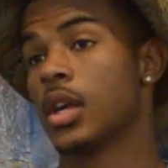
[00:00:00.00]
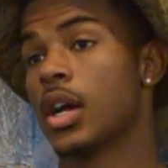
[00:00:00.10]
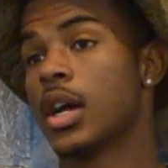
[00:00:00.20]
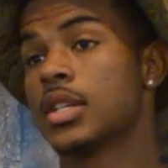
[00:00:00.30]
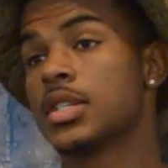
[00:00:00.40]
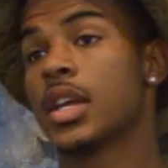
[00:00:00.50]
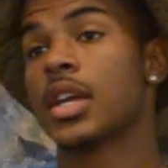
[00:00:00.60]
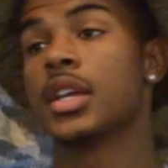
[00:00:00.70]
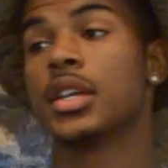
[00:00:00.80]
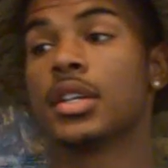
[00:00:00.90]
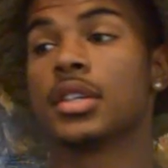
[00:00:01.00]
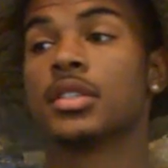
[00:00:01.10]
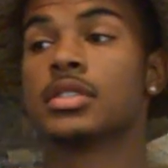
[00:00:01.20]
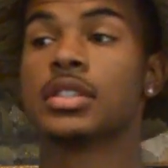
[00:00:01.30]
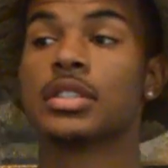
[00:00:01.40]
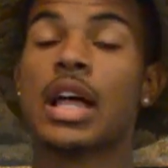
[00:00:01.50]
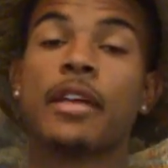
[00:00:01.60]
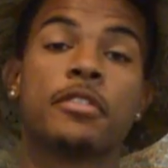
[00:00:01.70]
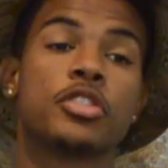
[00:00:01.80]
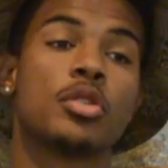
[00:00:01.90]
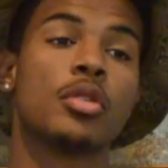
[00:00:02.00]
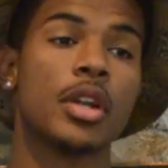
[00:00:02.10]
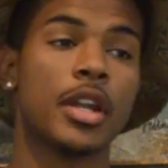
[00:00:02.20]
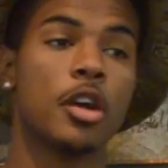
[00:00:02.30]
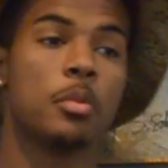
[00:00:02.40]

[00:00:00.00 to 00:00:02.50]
I'd say life is short. I know